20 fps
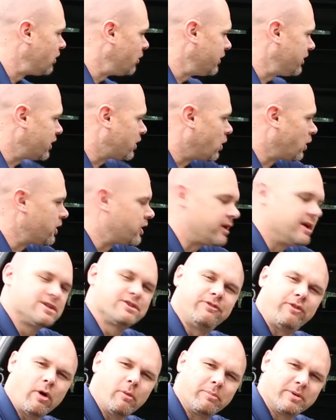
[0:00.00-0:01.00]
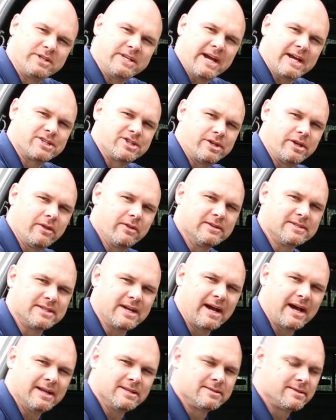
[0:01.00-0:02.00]
with a 1/4 inch foam protection on the
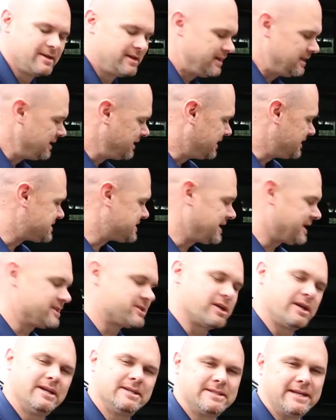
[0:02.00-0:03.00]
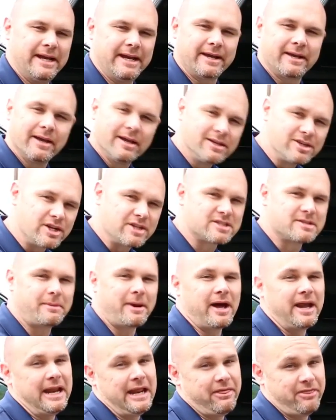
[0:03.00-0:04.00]
sides. This thing's going to take just
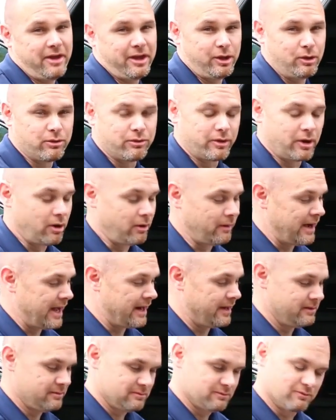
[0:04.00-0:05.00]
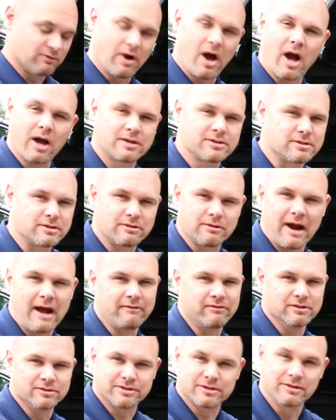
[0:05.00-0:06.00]
about anything you throw at it. Rocks,
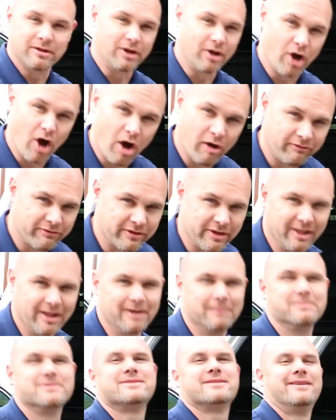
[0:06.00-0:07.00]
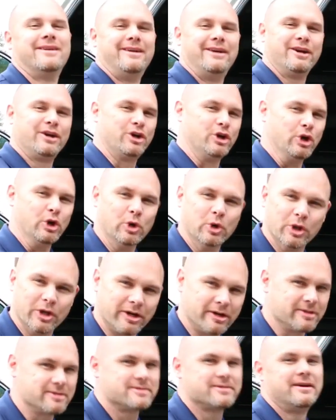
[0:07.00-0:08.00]
gravels, golf clubs,
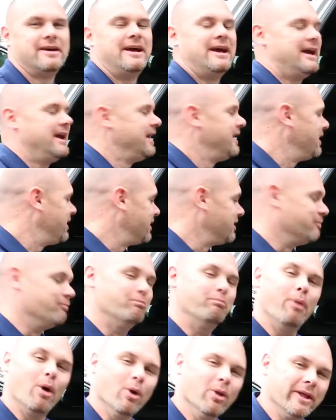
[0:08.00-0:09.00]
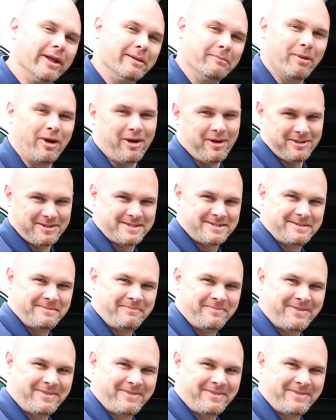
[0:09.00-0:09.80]
coolers, bowling balls.